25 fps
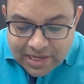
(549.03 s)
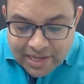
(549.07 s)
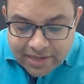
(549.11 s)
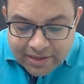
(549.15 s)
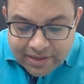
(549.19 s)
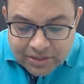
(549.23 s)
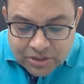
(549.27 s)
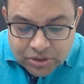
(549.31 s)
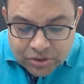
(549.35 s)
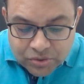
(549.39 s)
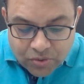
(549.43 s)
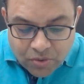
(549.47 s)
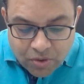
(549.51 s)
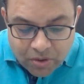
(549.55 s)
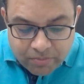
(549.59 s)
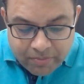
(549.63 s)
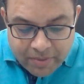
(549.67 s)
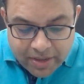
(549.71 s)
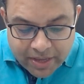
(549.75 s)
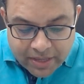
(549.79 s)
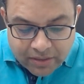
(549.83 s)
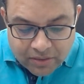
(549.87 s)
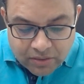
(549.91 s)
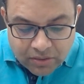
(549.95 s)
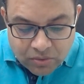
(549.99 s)
like a strong
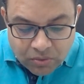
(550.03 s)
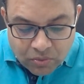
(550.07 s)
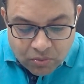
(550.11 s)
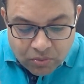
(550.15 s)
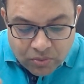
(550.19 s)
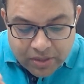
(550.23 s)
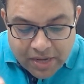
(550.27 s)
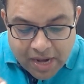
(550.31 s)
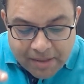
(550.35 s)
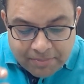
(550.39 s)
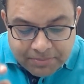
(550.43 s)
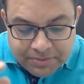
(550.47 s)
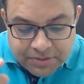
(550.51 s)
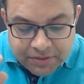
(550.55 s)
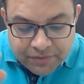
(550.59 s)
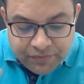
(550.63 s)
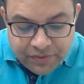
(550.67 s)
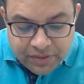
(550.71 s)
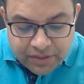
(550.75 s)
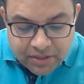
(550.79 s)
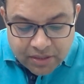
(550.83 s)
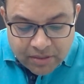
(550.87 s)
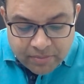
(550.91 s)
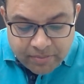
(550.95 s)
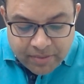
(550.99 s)
man who grabs a
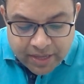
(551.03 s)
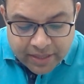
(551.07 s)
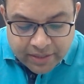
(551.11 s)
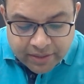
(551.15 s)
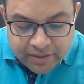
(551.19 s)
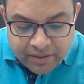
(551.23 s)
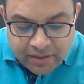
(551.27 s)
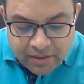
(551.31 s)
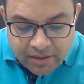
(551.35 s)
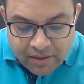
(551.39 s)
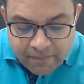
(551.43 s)
weaker man